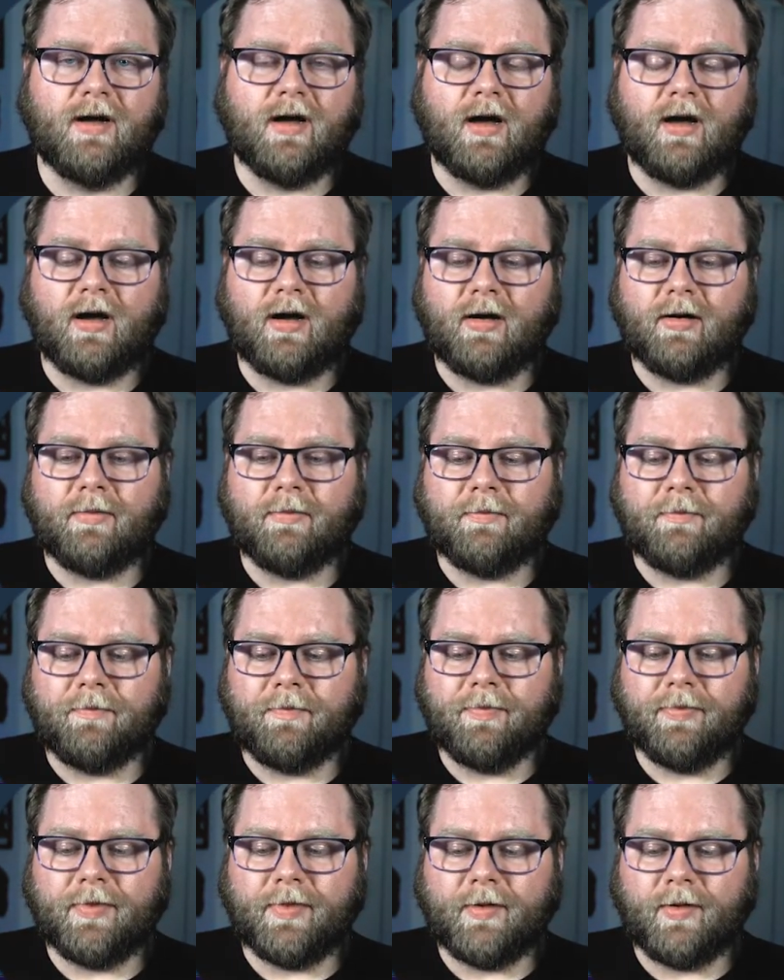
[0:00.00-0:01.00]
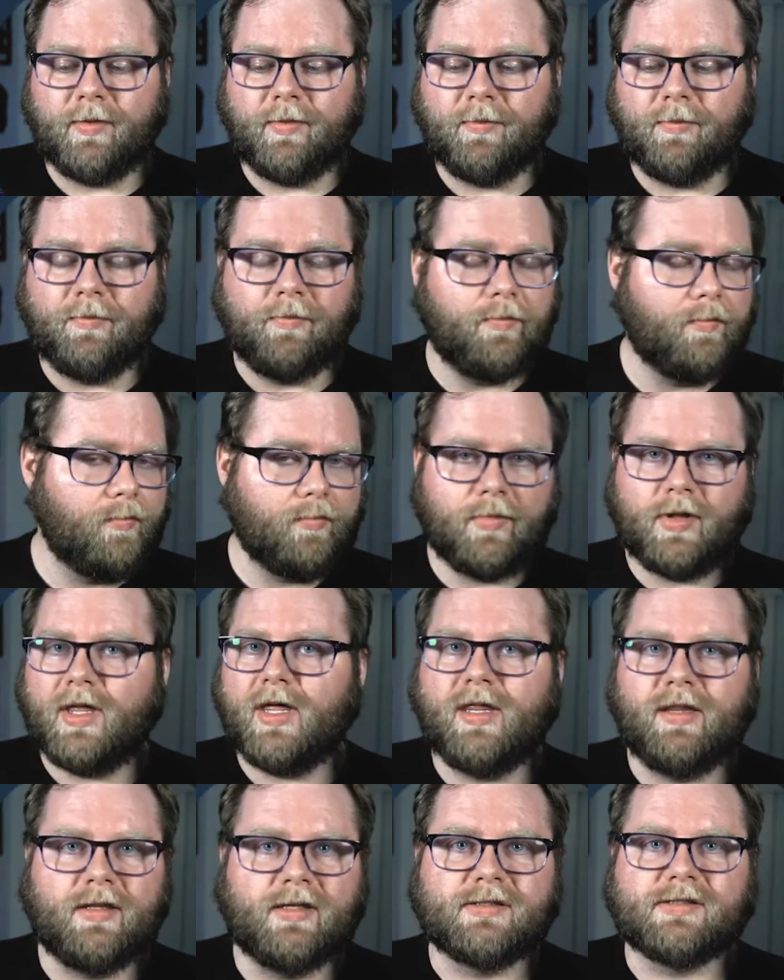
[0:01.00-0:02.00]

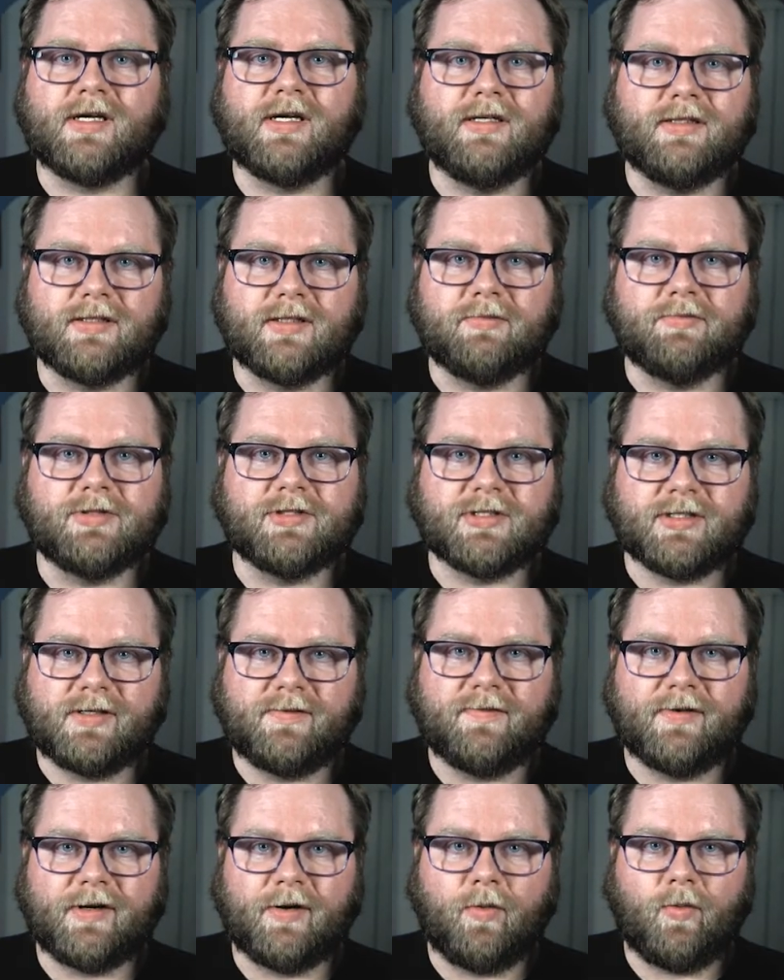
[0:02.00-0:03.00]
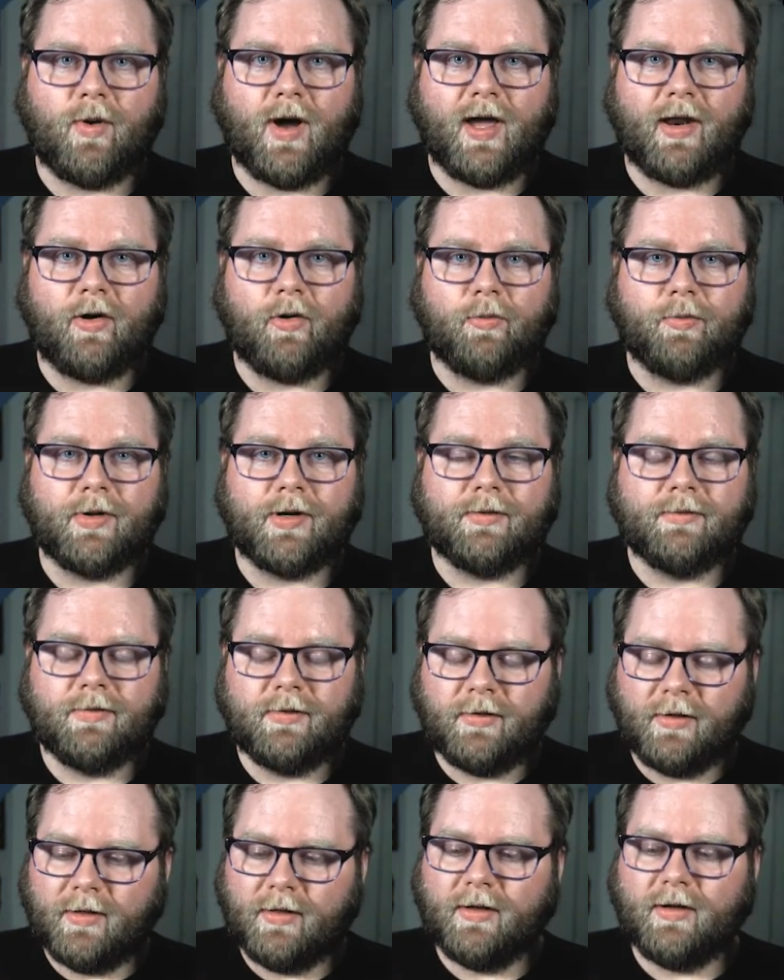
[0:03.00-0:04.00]
In this case, I'm just leaving it wide open,
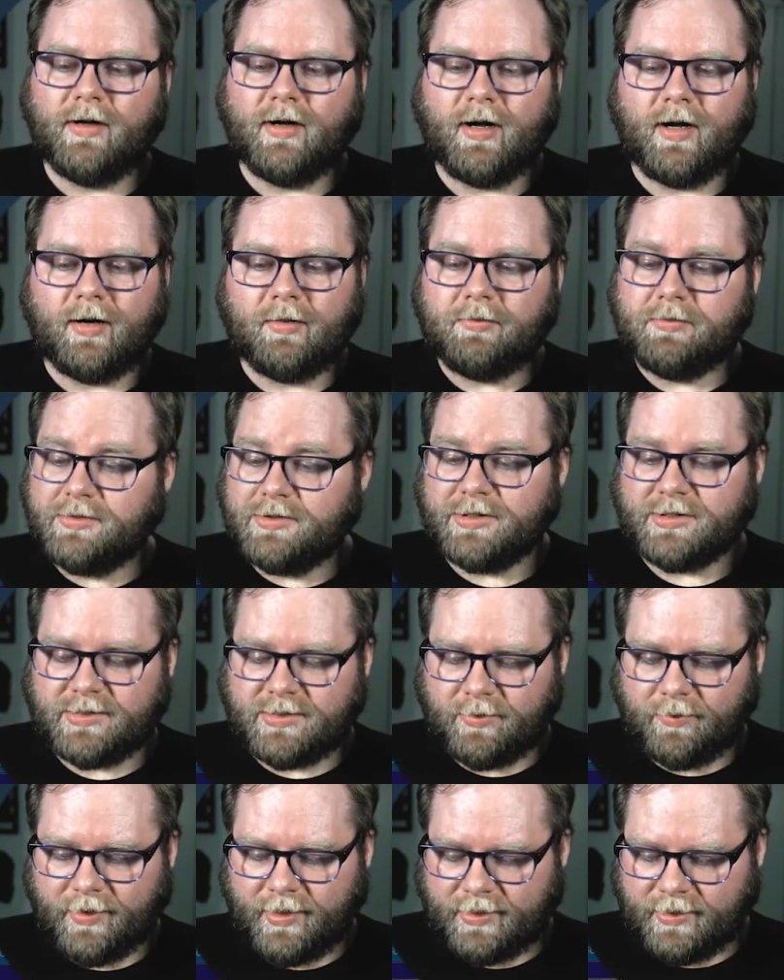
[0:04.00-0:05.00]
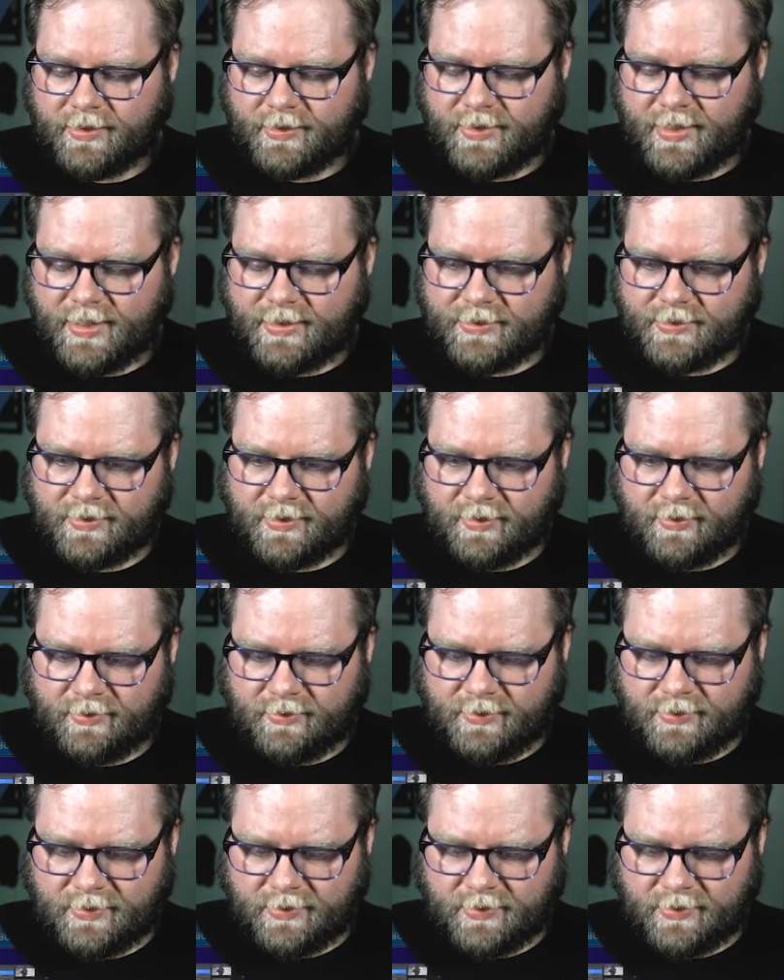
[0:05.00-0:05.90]
just so we get the test done.